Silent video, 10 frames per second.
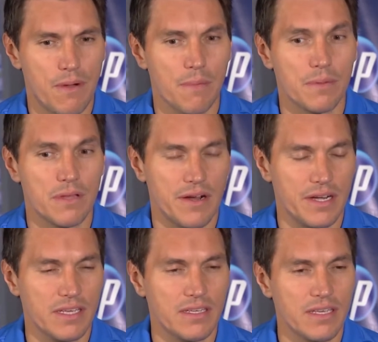
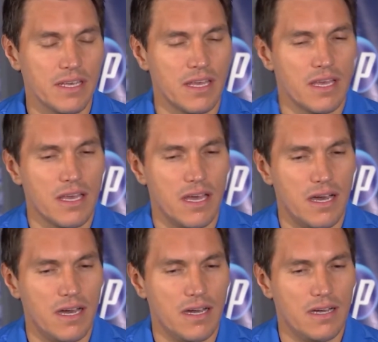popularity,
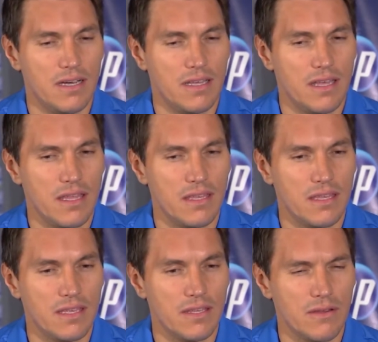
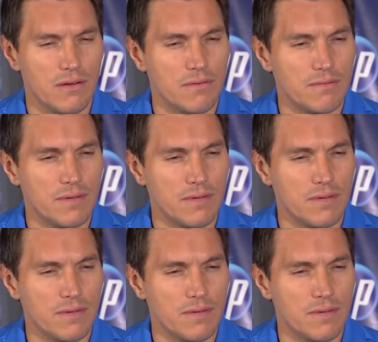and you know,